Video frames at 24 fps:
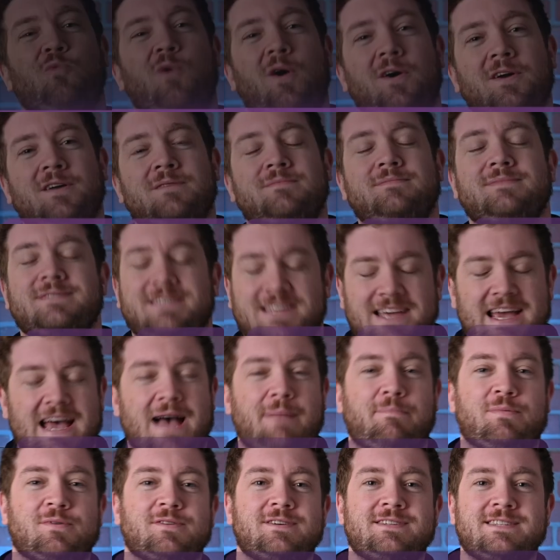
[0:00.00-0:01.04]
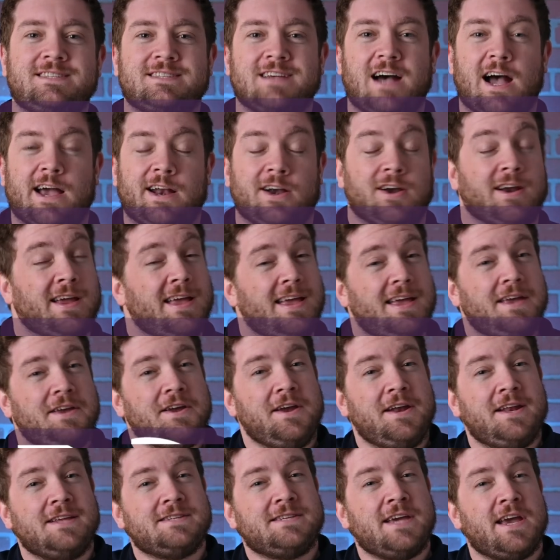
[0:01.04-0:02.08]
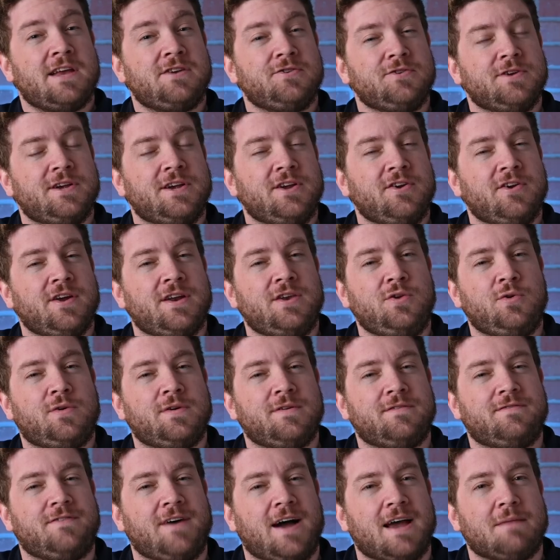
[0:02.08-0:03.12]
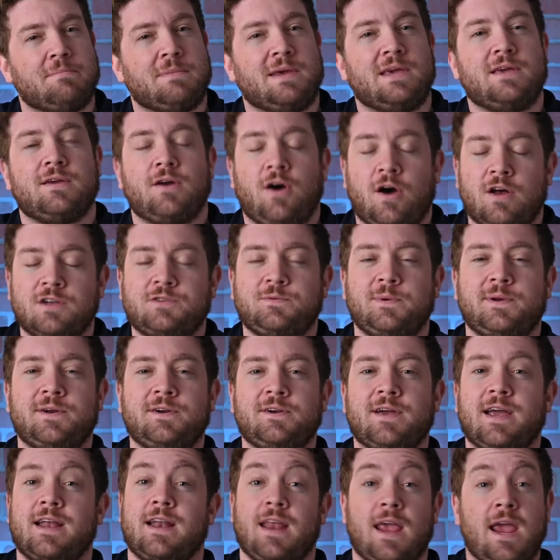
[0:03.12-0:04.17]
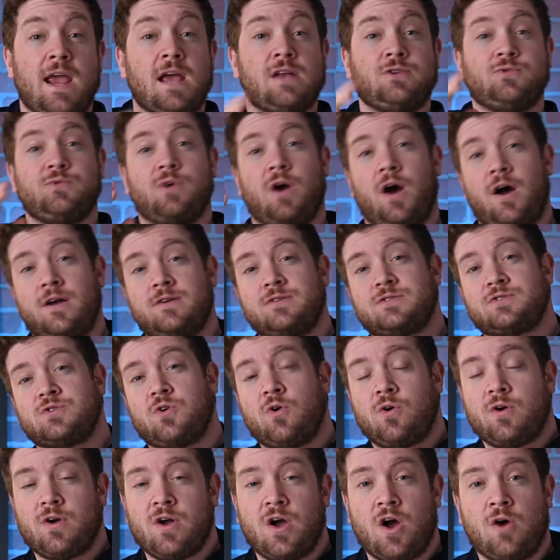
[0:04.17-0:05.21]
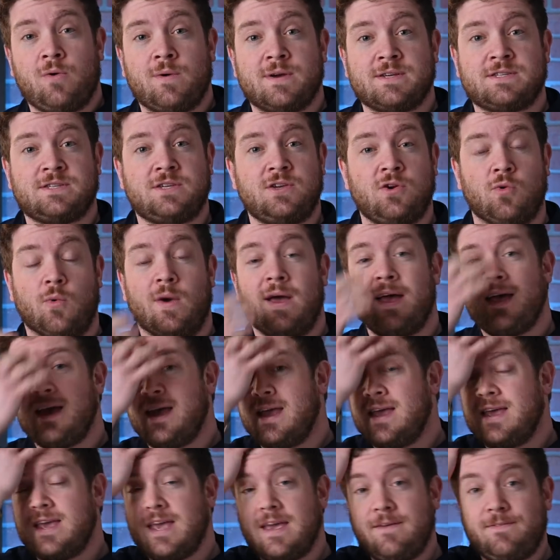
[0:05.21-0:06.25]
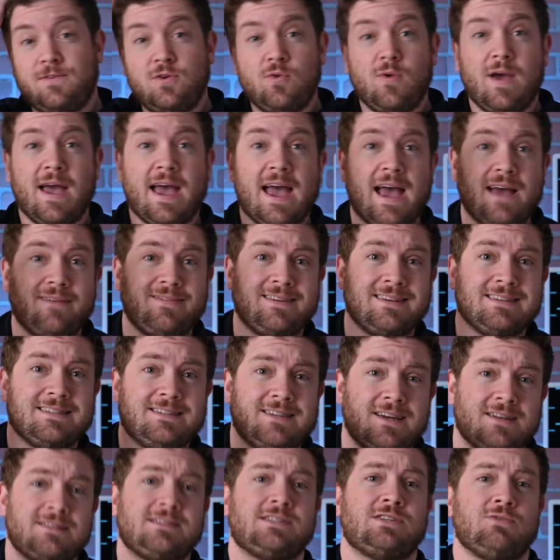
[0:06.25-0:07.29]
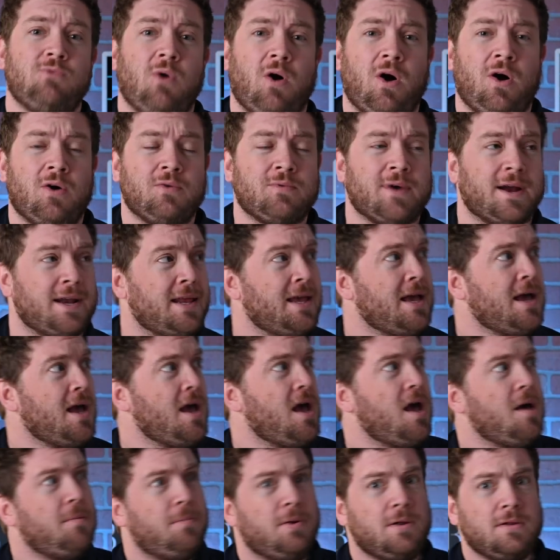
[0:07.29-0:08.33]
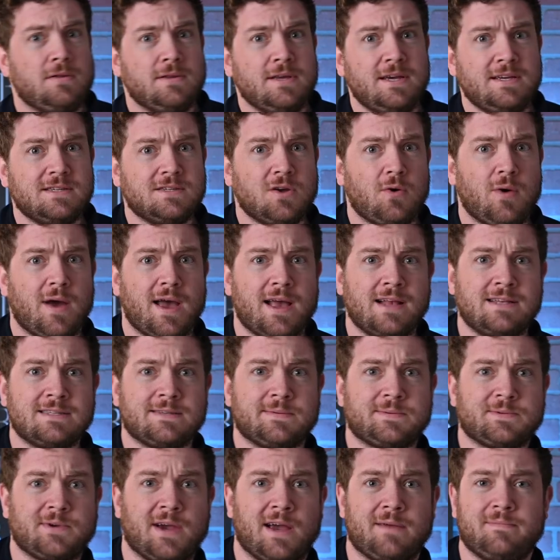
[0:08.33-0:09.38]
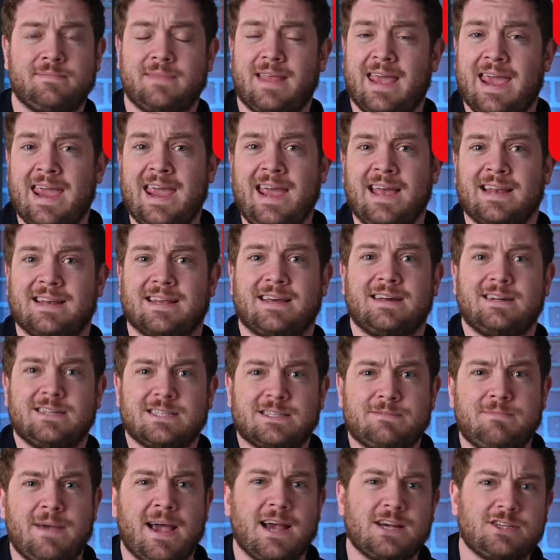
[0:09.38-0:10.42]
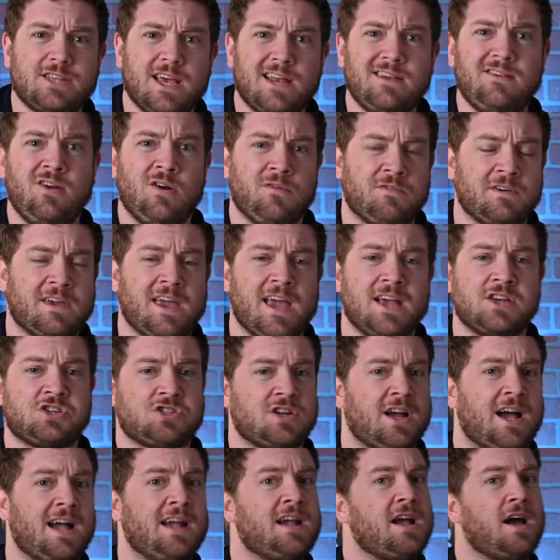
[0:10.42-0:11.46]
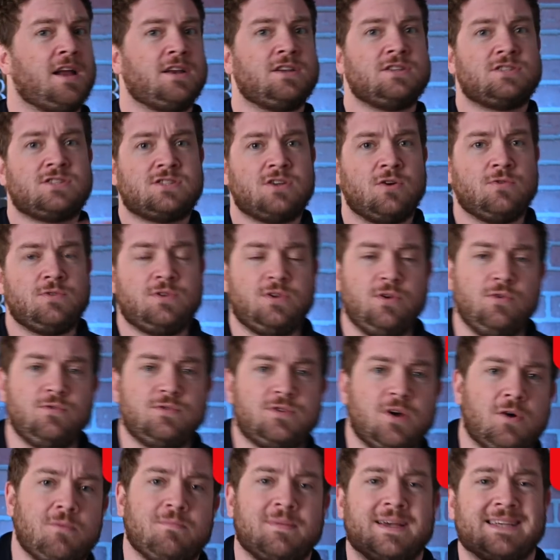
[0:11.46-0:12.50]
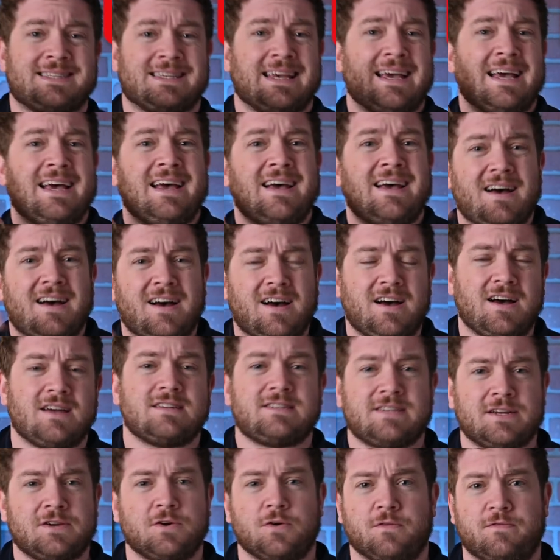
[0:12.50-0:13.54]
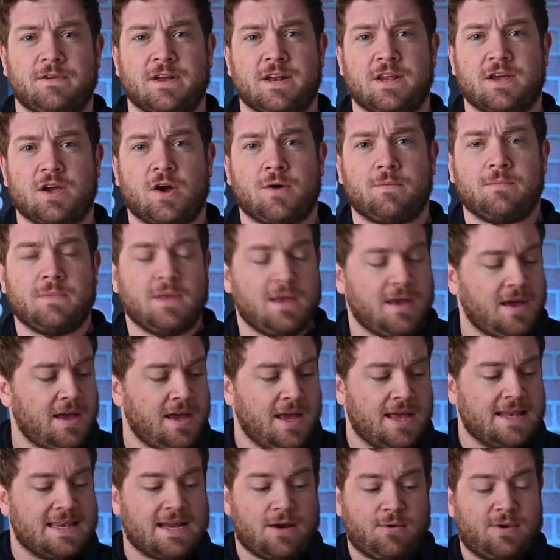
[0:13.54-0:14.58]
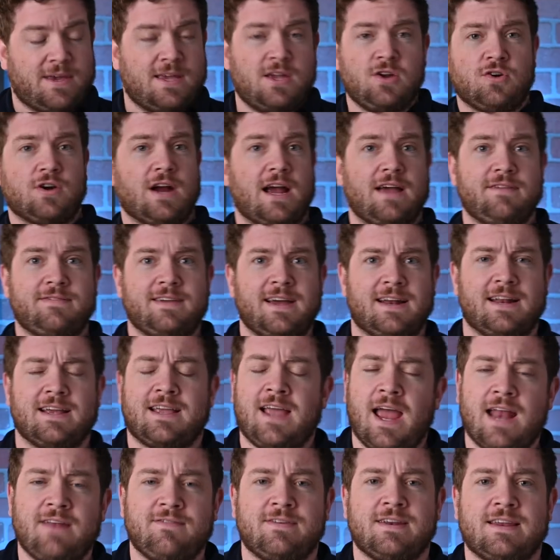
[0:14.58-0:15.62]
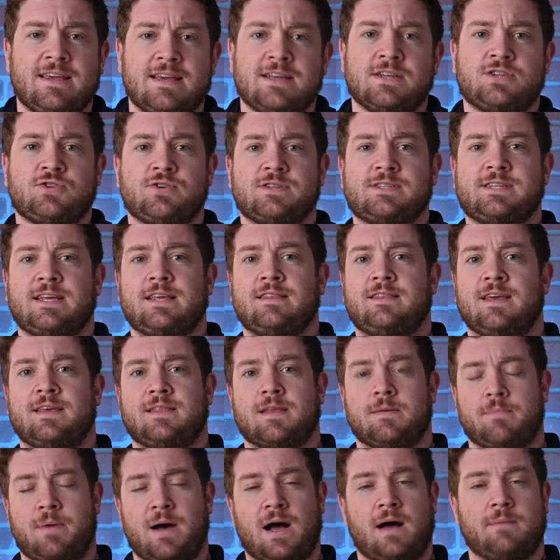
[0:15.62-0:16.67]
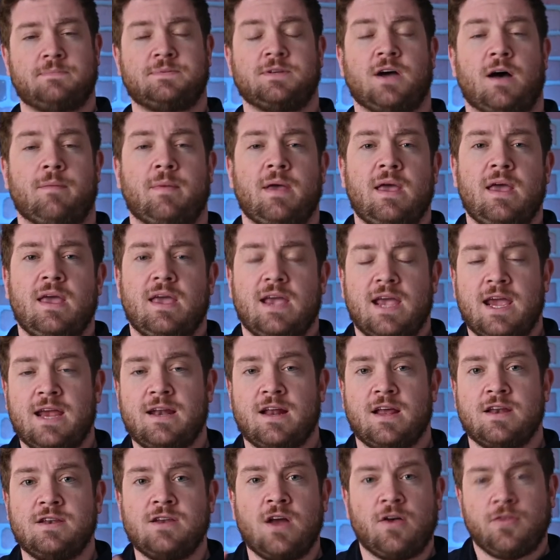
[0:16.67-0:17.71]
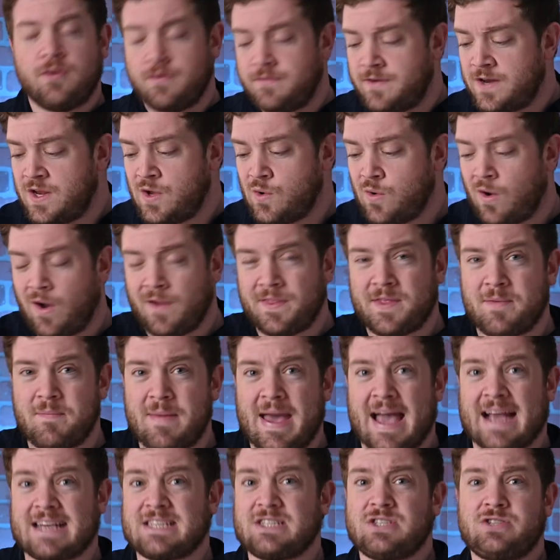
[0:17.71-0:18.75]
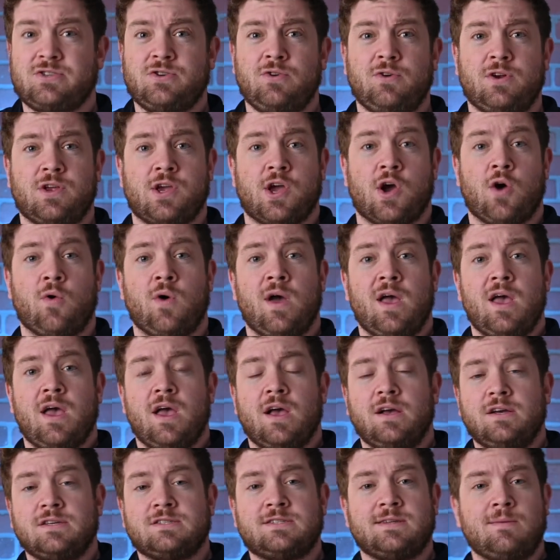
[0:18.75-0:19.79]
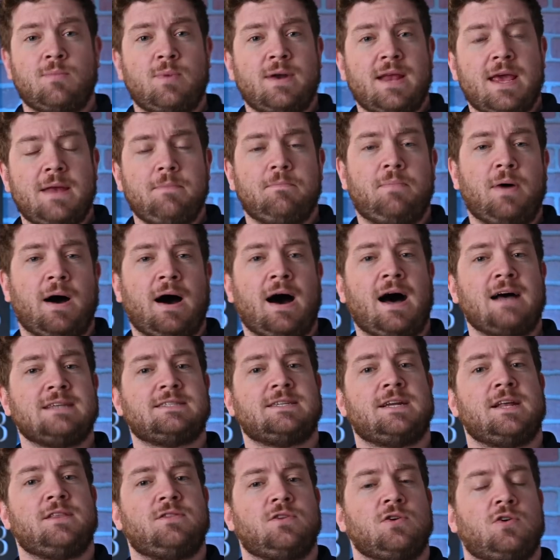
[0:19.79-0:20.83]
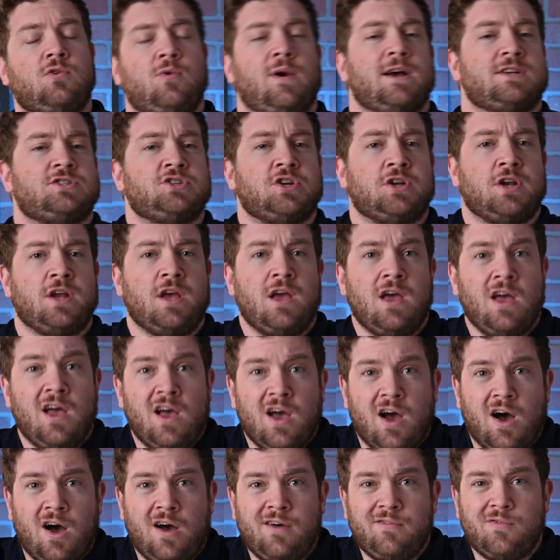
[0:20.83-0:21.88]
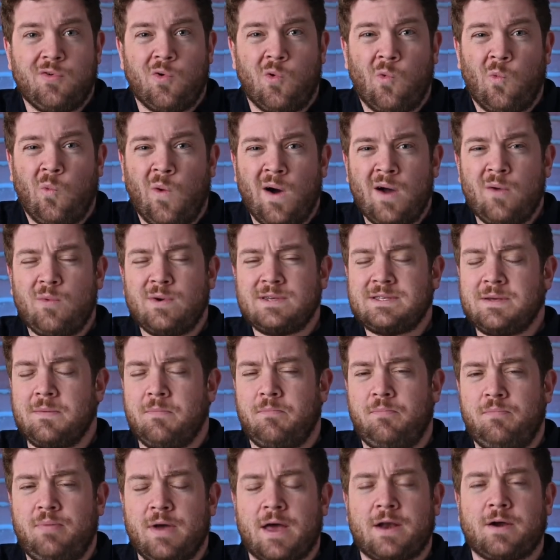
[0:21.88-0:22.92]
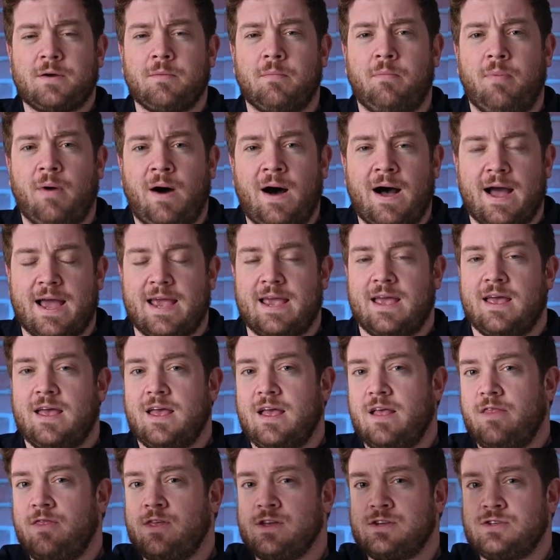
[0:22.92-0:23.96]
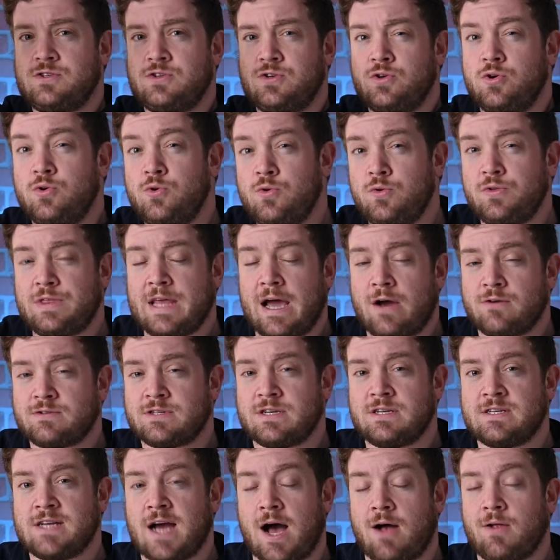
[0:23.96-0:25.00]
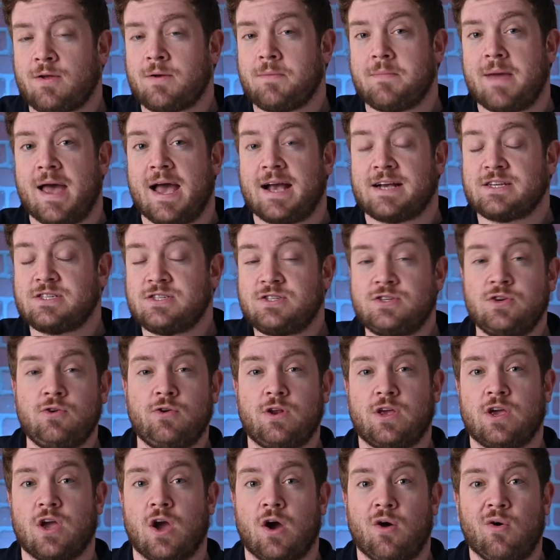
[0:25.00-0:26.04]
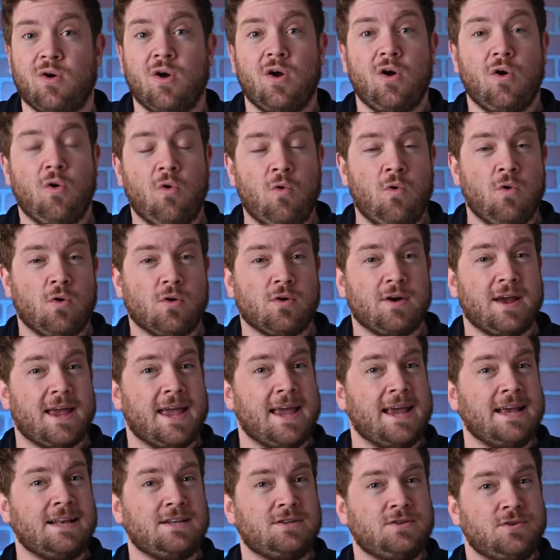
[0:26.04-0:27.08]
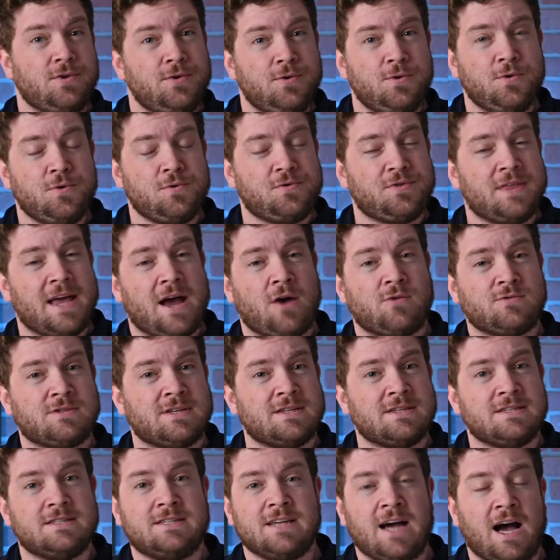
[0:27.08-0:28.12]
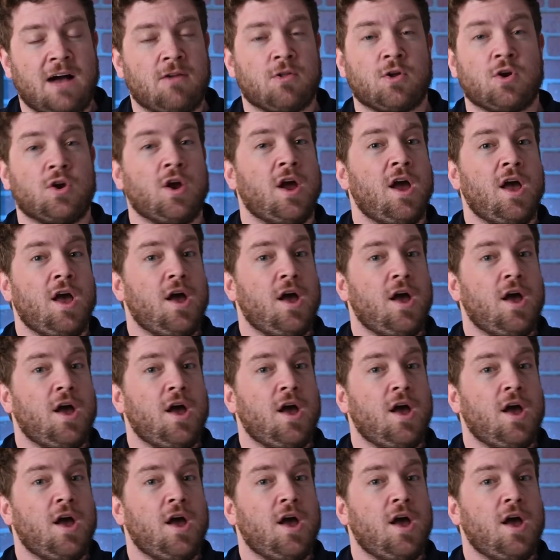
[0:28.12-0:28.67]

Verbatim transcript: welcome to Apple Insider. It is Andrew here and you can find me on Twitter at Andrew underscore OSU. If you haven't done so already, please go ahead and subscribe and smash that notification icon so you don't miss a single video. Now here I've got a kind of an interesting thing that popped up in another video on the Mac Studio, someone had posited the question of what was a better buy, the $2,000 Mac Studio or a $2,000